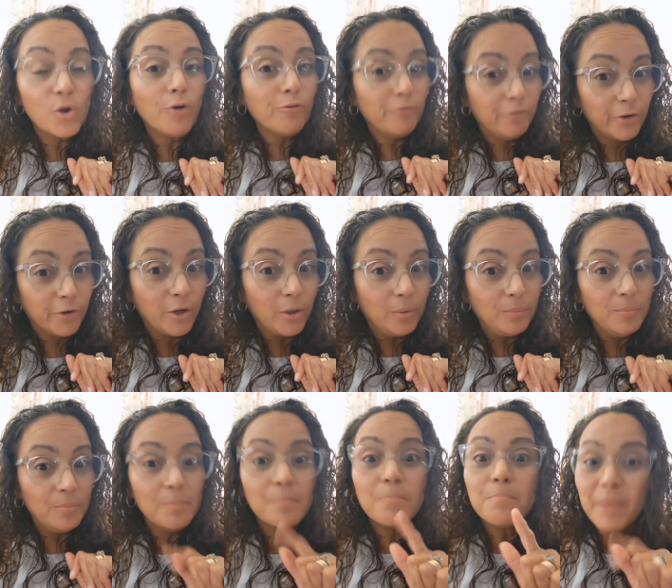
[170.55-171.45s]

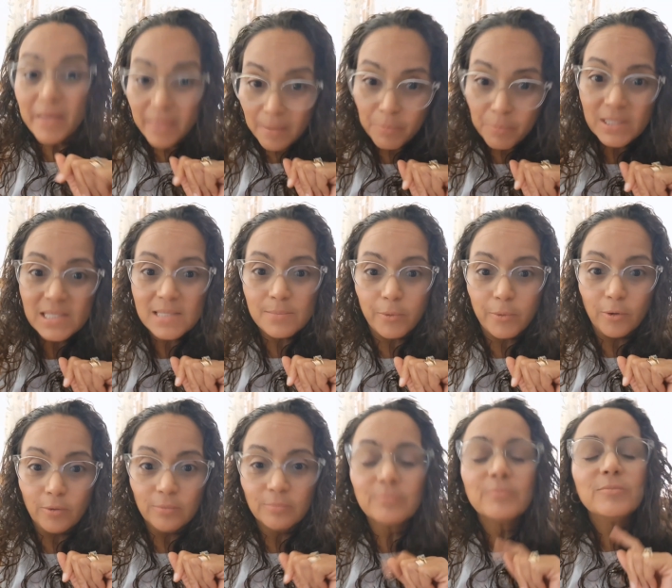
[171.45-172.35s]
confirmed by the
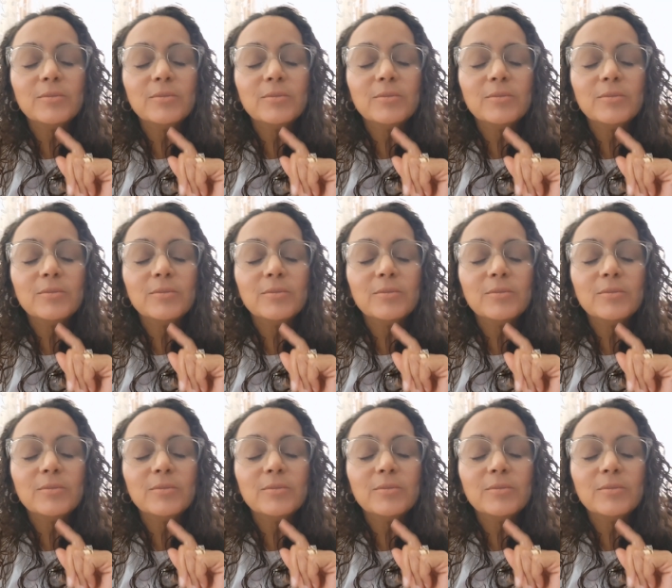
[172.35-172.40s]
principal.